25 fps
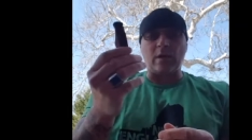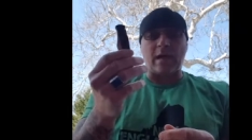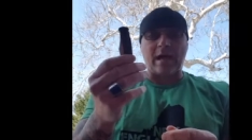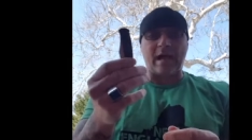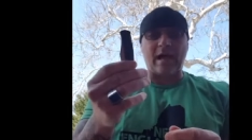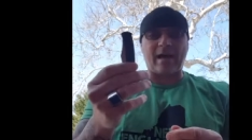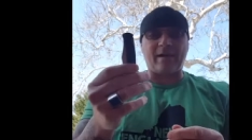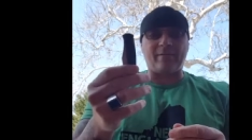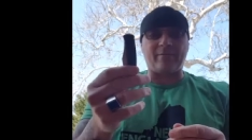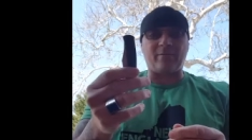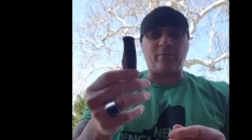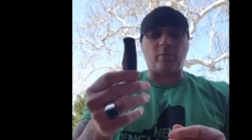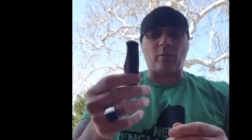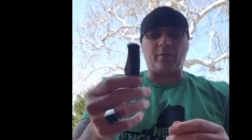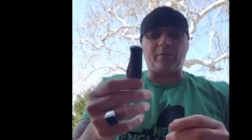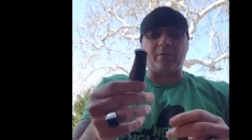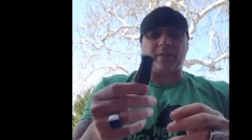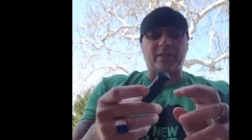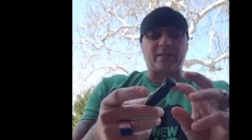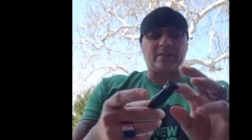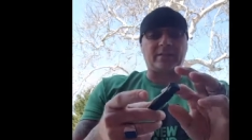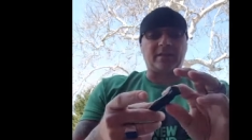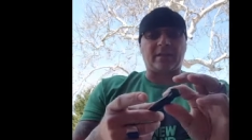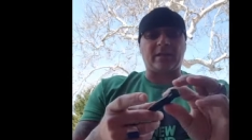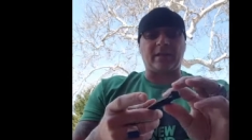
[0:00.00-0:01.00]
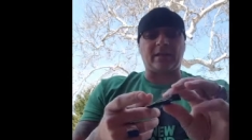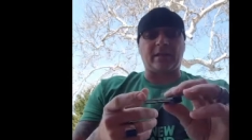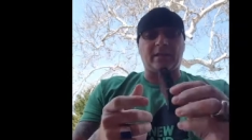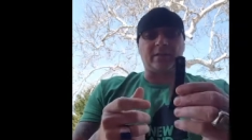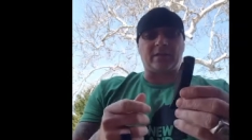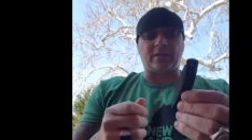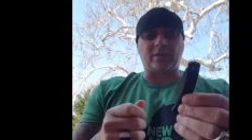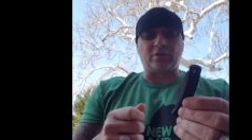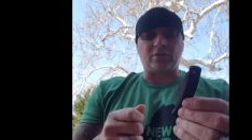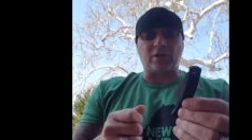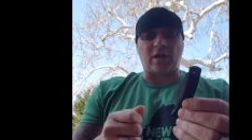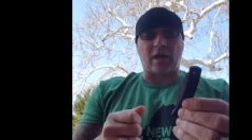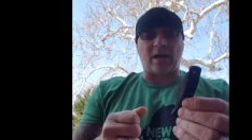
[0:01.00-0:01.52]
have one that's going to get
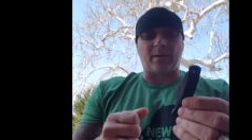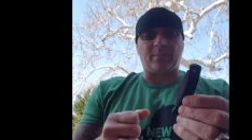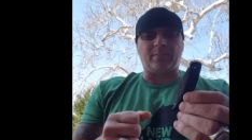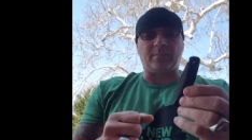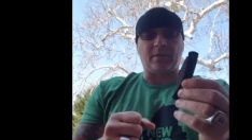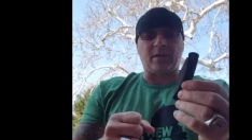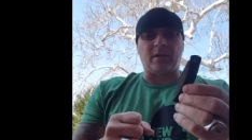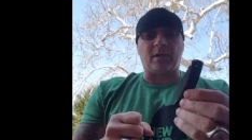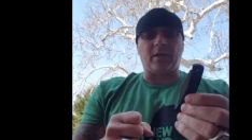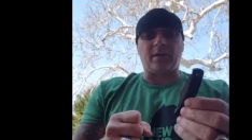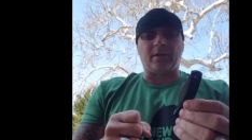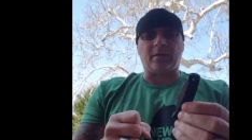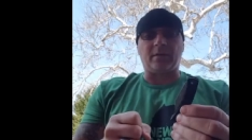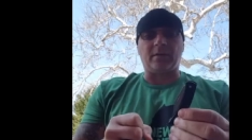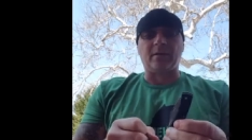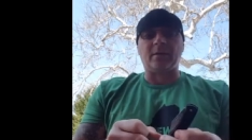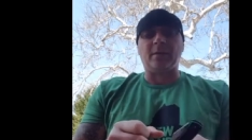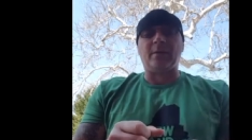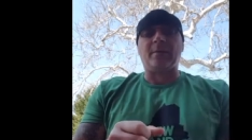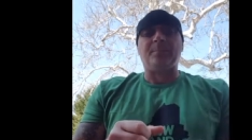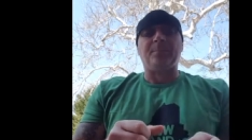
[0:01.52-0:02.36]
the job done.